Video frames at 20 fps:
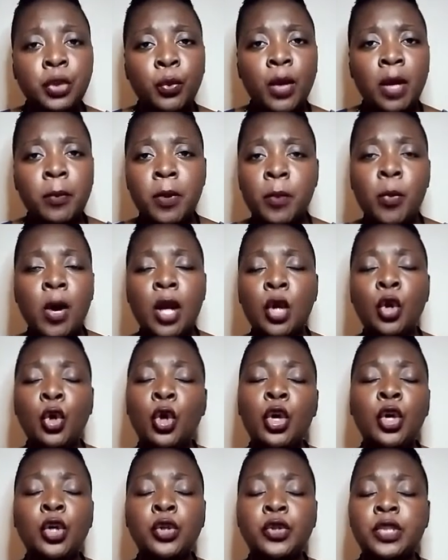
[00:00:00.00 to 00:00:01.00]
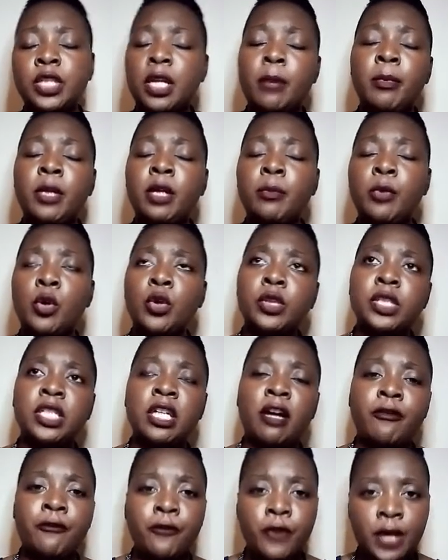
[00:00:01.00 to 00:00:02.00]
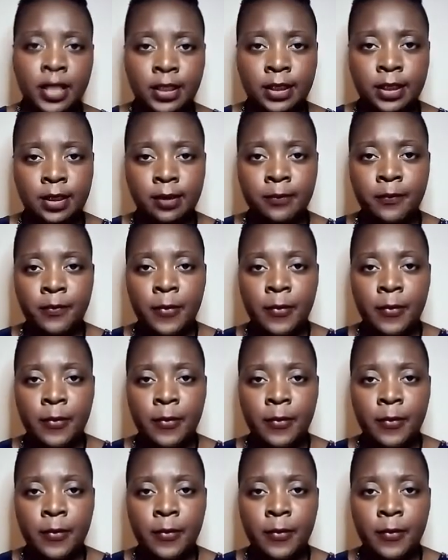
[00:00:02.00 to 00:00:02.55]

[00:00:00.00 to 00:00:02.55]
where people are loyal to somebody because they are friends.